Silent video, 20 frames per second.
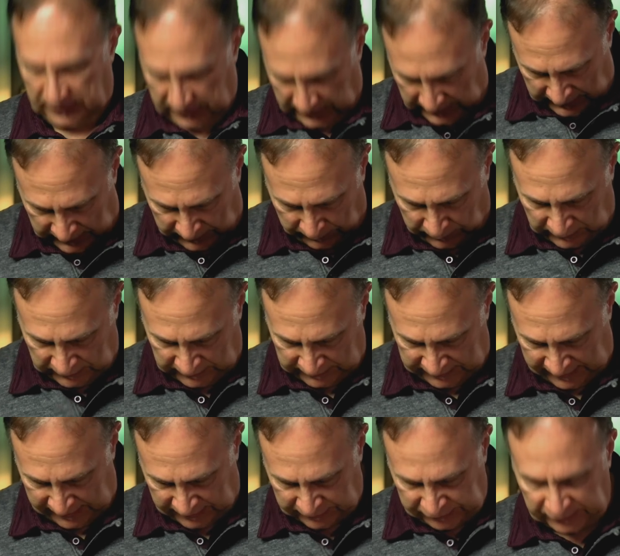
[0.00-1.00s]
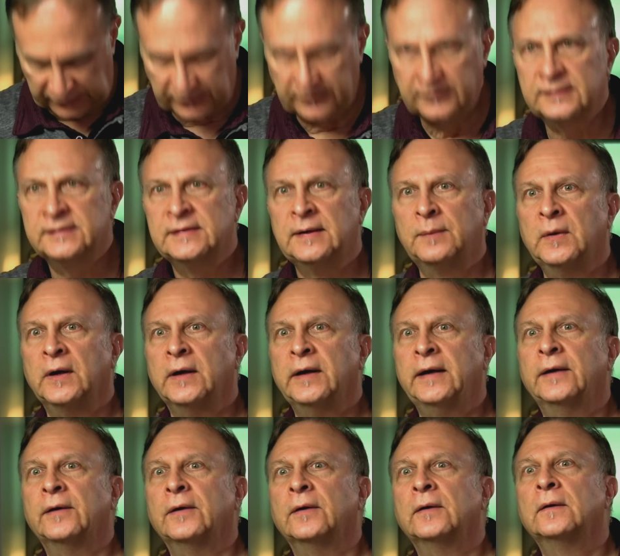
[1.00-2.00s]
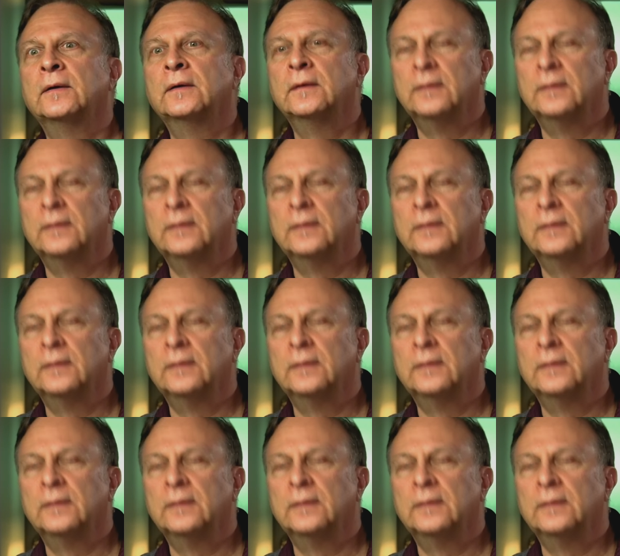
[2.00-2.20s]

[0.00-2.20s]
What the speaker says: And then we'll attach it somewhere here.